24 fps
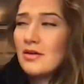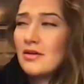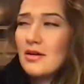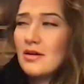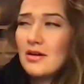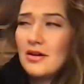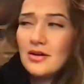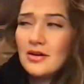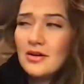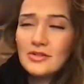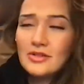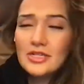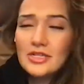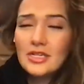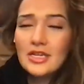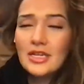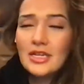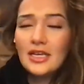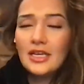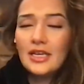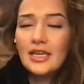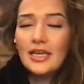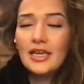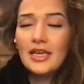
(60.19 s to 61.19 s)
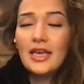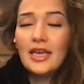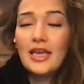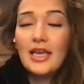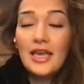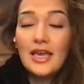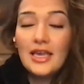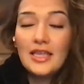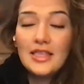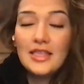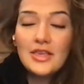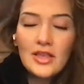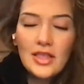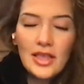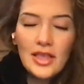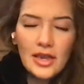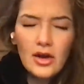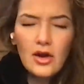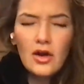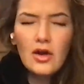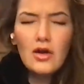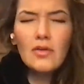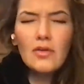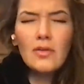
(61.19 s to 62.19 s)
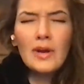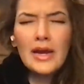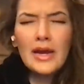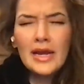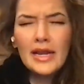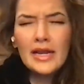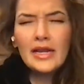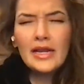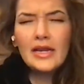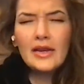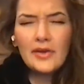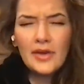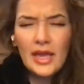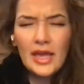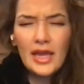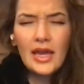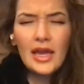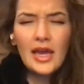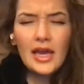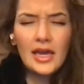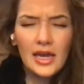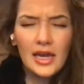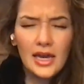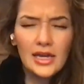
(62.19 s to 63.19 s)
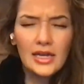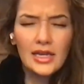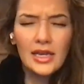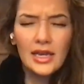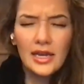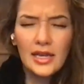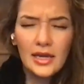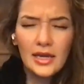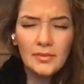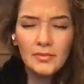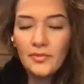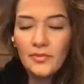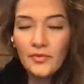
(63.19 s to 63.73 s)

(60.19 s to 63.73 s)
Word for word: Oh shit. And then you're like, all right, okay, I gotta get up